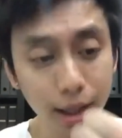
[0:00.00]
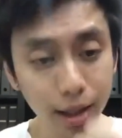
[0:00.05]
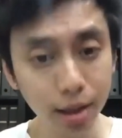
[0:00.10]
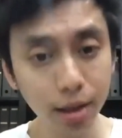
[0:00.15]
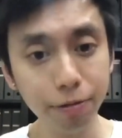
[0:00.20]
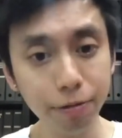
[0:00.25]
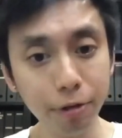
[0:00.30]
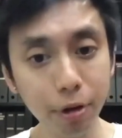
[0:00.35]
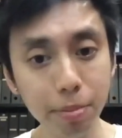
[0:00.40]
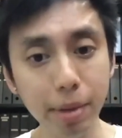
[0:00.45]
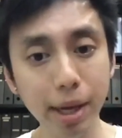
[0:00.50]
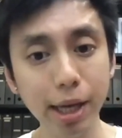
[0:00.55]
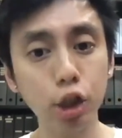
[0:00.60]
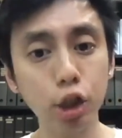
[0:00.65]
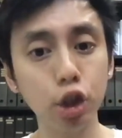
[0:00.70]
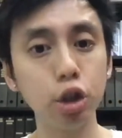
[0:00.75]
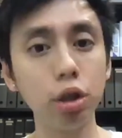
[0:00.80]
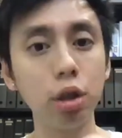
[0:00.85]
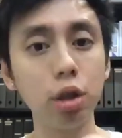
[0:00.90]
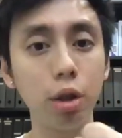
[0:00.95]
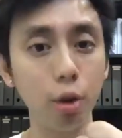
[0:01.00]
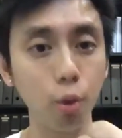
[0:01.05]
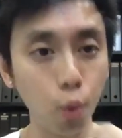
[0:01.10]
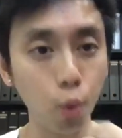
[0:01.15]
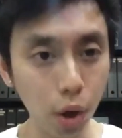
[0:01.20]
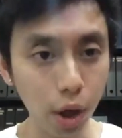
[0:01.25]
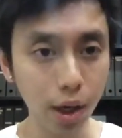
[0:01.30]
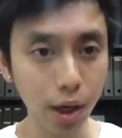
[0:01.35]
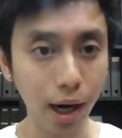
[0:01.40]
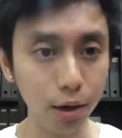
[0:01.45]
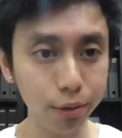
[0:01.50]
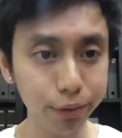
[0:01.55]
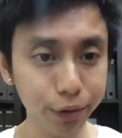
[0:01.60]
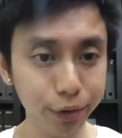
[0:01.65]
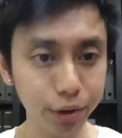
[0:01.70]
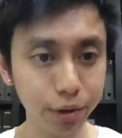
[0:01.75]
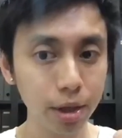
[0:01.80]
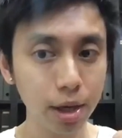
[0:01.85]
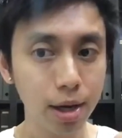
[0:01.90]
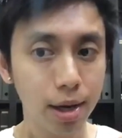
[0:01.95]
information on the
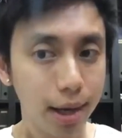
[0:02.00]
workouts